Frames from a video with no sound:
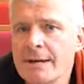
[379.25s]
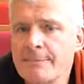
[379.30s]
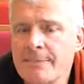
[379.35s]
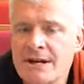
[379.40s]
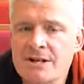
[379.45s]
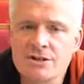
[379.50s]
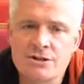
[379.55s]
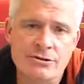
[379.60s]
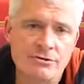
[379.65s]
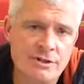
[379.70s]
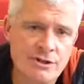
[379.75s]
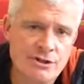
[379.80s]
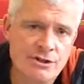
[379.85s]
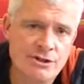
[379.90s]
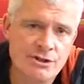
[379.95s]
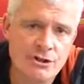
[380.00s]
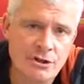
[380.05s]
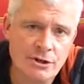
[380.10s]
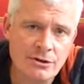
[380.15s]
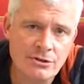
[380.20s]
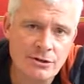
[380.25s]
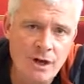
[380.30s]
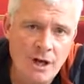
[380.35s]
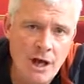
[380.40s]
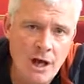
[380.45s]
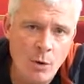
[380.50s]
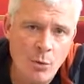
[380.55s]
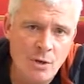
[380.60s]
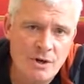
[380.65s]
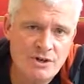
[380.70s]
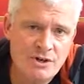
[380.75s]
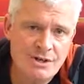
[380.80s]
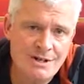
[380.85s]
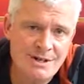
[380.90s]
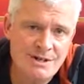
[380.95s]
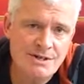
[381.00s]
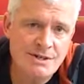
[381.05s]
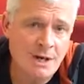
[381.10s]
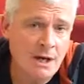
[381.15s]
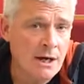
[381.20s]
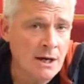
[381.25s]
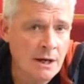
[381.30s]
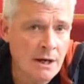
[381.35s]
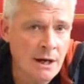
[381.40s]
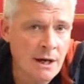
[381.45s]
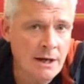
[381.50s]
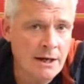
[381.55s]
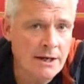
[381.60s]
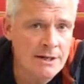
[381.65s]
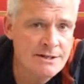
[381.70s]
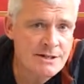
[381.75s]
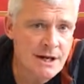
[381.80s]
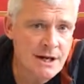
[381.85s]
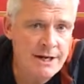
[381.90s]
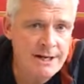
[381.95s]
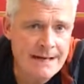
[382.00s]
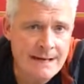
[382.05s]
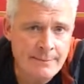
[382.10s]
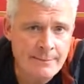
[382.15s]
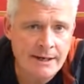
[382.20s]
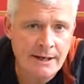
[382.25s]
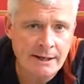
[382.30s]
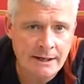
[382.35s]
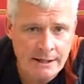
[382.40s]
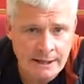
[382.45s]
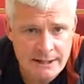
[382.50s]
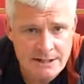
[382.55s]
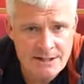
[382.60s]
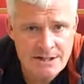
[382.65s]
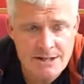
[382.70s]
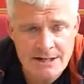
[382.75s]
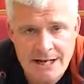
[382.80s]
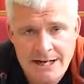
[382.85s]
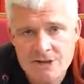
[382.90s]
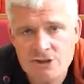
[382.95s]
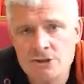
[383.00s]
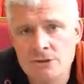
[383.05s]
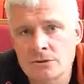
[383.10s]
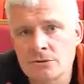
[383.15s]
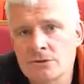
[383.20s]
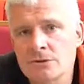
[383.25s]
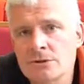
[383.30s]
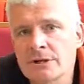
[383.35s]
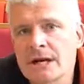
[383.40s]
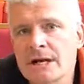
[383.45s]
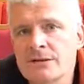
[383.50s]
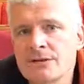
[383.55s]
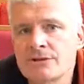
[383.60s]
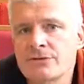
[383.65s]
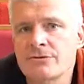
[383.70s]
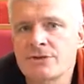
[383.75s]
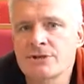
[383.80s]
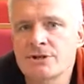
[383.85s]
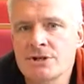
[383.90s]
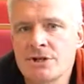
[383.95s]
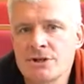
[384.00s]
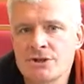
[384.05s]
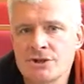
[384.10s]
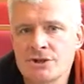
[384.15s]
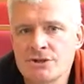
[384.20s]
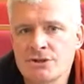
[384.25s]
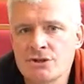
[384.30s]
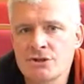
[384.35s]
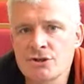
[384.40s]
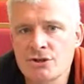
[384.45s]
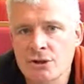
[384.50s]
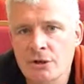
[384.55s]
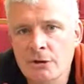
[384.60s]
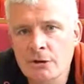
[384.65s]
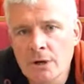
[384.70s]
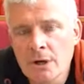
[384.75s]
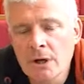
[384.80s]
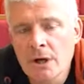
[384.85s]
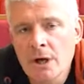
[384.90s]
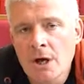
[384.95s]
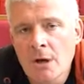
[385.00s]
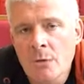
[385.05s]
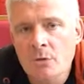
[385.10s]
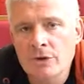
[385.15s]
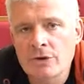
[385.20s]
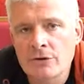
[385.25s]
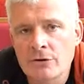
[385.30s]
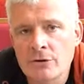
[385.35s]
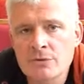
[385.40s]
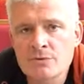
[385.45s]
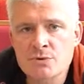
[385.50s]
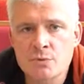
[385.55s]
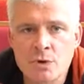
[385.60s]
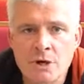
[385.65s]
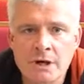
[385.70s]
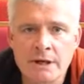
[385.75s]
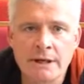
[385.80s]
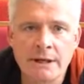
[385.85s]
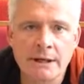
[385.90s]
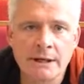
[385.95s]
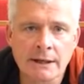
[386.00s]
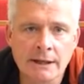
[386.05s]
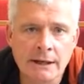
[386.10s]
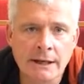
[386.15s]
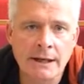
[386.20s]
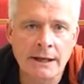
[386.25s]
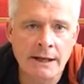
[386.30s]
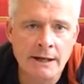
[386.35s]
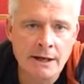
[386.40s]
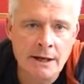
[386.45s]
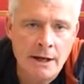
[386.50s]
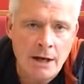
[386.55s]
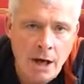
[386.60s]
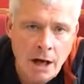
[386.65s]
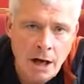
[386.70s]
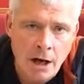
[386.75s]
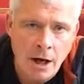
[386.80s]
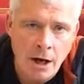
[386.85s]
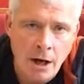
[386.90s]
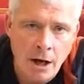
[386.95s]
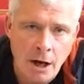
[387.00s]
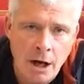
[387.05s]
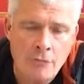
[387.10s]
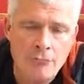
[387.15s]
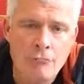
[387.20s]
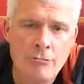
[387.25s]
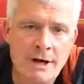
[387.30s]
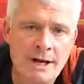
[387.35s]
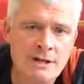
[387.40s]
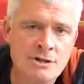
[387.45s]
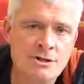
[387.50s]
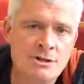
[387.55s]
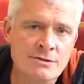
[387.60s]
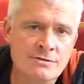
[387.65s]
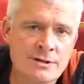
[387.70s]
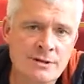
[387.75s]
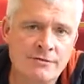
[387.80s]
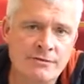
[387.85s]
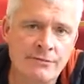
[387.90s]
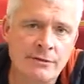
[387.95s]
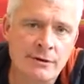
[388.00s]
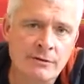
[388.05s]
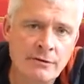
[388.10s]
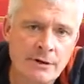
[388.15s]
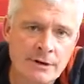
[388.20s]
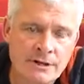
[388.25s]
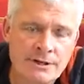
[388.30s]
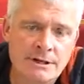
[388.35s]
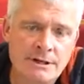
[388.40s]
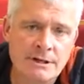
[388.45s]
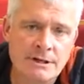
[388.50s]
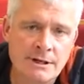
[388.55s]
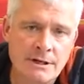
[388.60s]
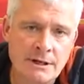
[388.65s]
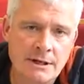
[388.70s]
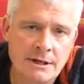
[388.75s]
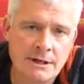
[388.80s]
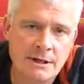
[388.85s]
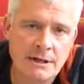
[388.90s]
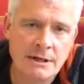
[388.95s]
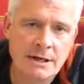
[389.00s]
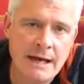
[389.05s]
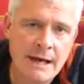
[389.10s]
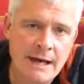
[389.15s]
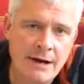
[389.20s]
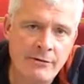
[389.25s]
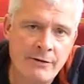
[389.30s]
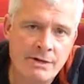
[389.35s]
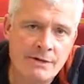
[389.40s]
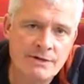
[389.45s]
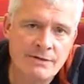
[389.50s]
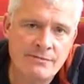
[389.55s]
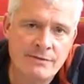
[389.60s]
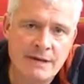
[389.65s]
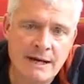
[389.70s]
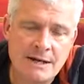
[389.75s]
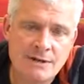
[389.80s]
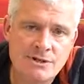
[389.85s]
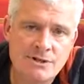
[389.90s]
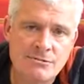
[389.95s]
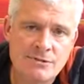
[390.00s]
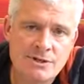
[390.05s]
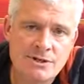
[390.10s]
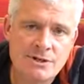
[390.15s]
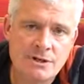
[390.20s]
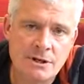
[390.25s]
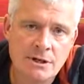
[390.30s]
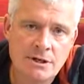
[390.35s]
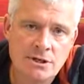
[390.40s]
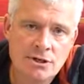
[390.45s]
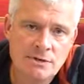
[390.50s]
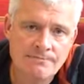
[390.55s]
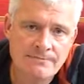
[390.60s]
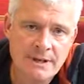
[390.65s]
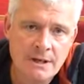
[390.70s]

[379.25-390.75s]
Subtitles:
Manchester Institute, which is a highly dynamic international cancer research institute with groups working in a range of different areas of cancer research.